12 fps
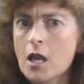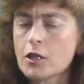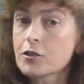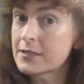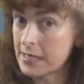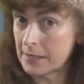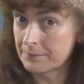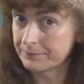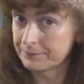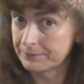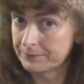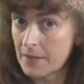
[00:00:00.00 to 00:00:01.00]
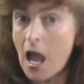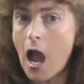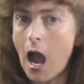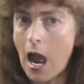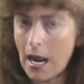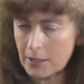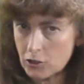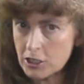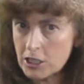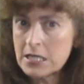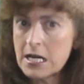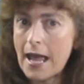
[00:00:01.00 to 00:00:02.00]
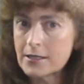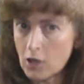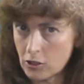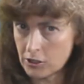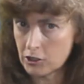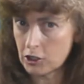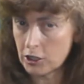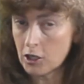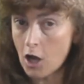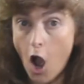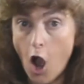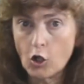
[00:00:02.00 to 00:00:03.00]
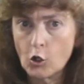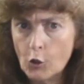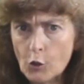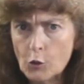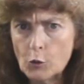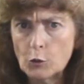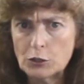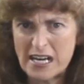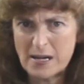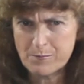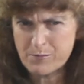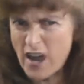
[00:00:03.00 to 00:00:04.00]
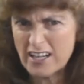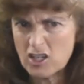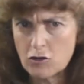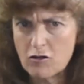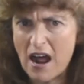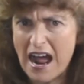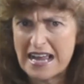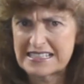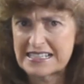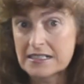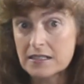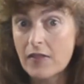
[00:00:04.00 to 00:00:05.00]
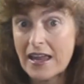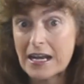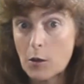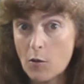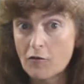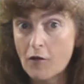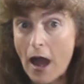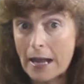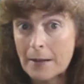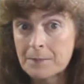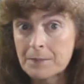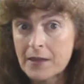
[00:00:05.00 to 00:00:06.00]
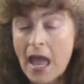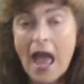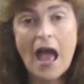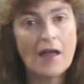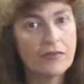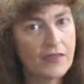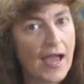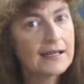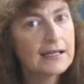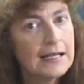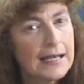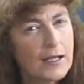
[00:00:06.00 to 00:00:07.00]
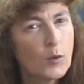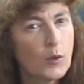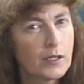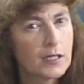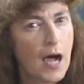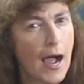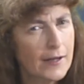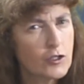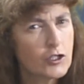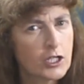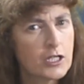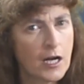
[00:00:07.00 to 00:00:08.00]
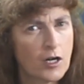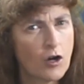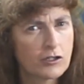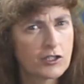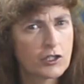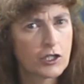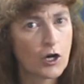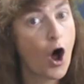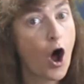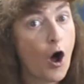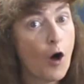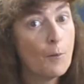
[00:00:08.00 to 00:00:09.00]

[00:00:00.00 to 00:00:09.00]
You see, hydrogen and oxygen are cooled and pressurized until they liquefy, and that liquid hydrogen and oxygen are